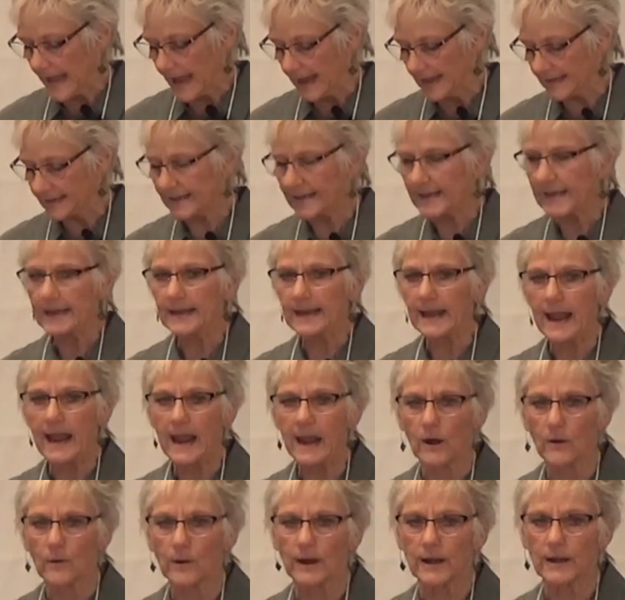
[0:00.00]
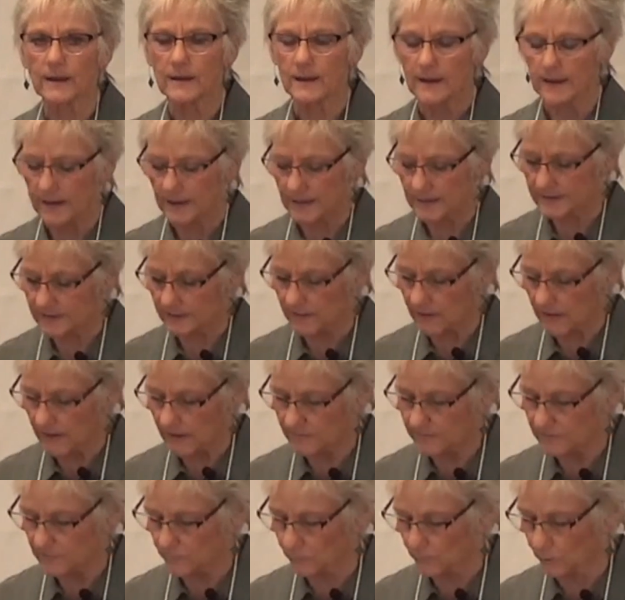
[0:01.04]
And King Herod
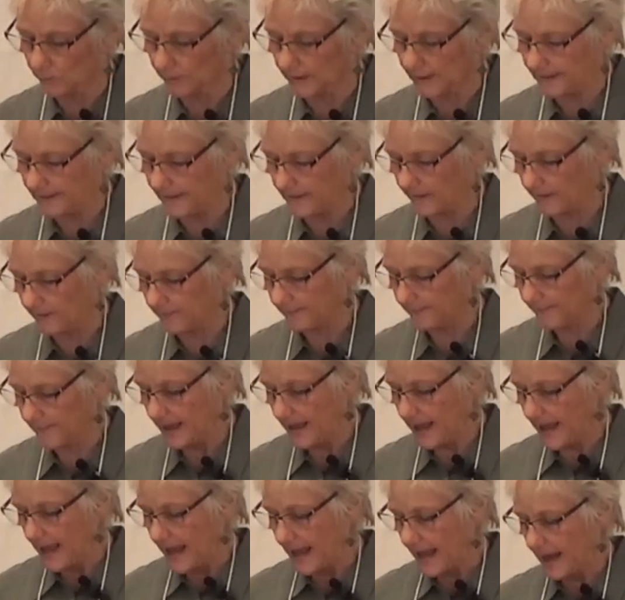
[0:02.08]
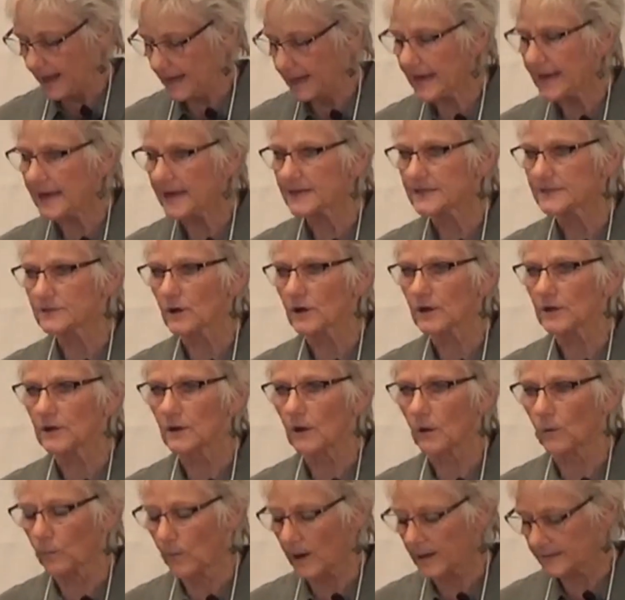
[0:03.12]
is ruling there. And he started
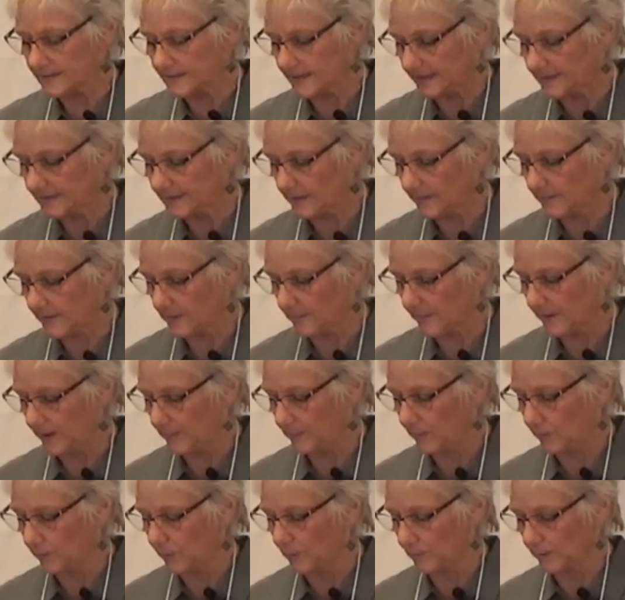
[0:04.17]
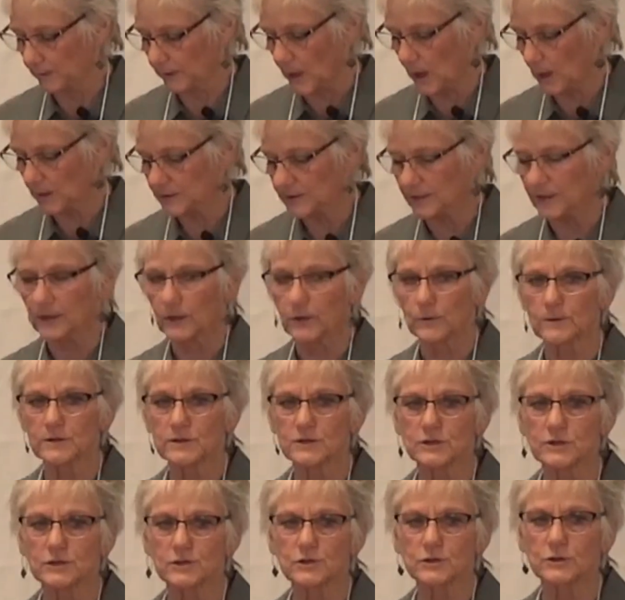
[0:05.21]
arresting some of the people who belonged to the
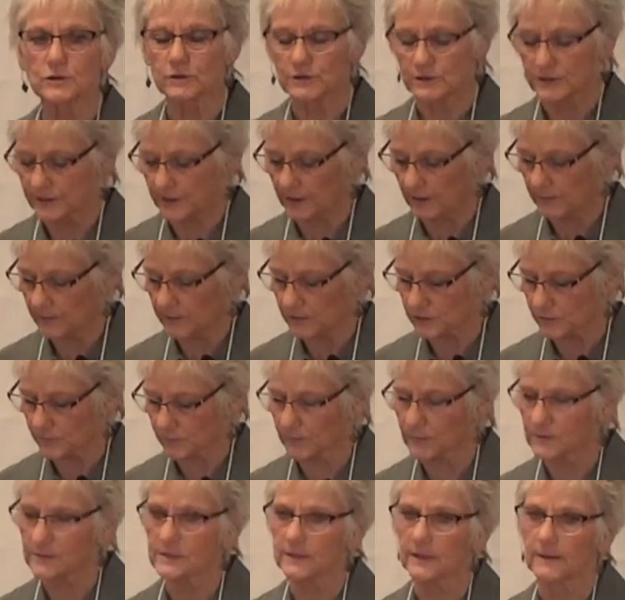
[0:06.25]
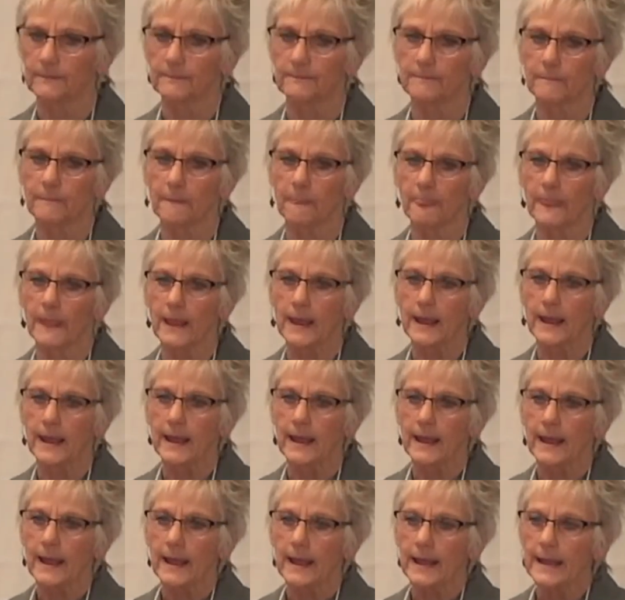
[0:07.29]
Christian church there in Jerusalem.
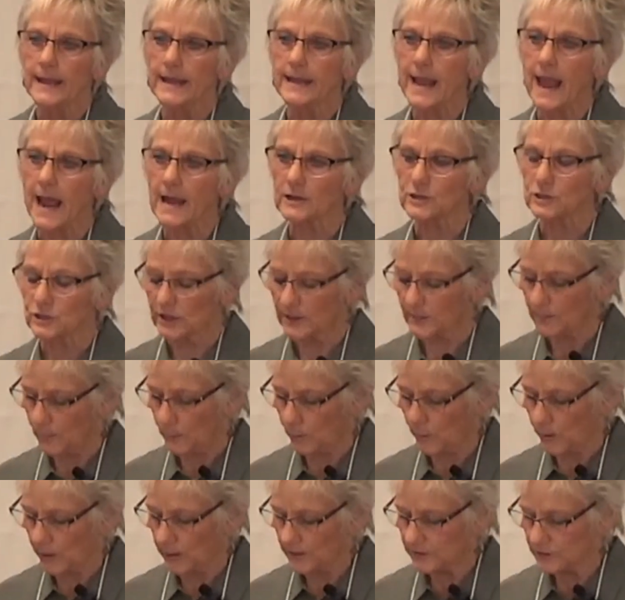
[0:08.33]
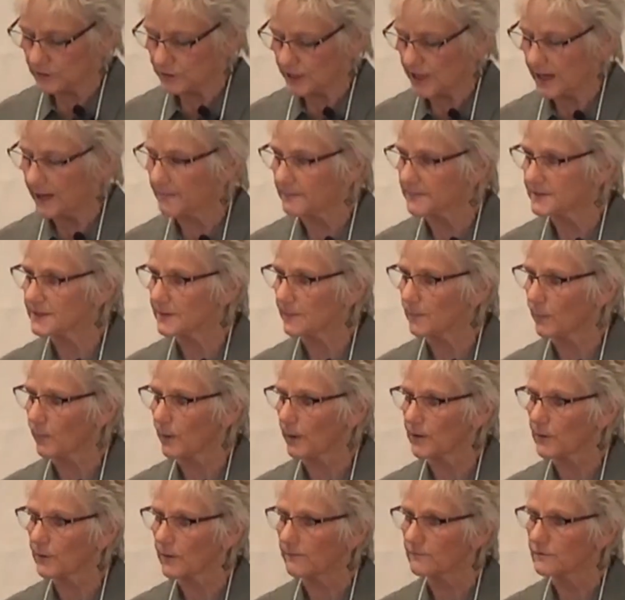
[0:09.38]
He actually put James, the
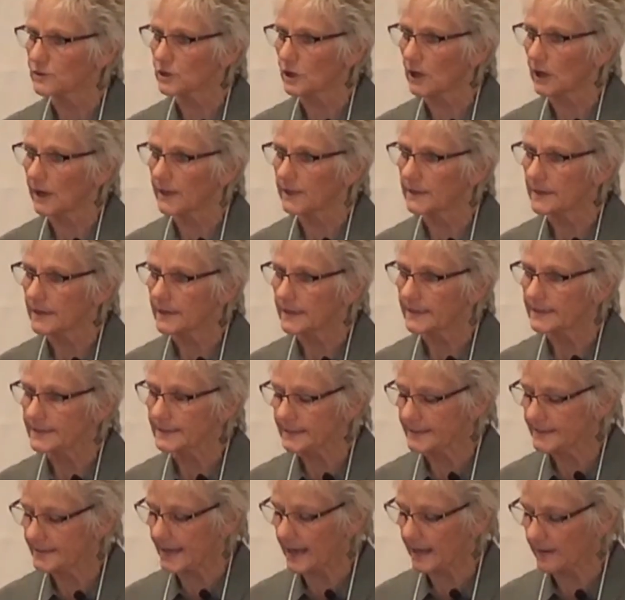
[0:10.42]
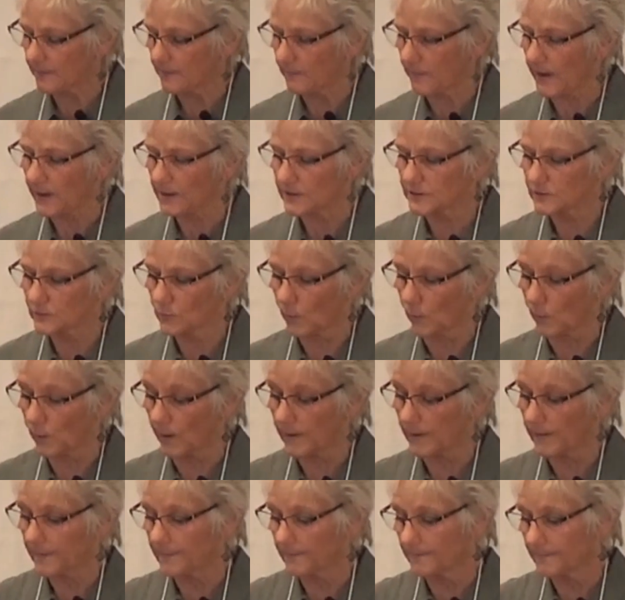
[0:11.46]
brother of John, to death by
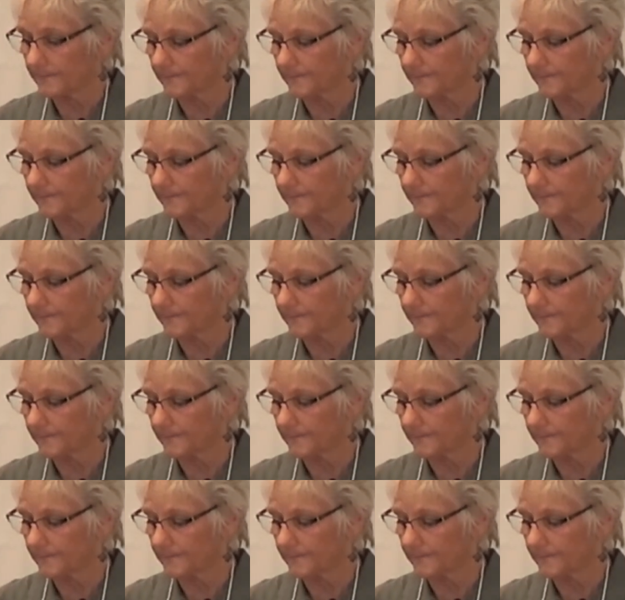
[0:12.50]
sword.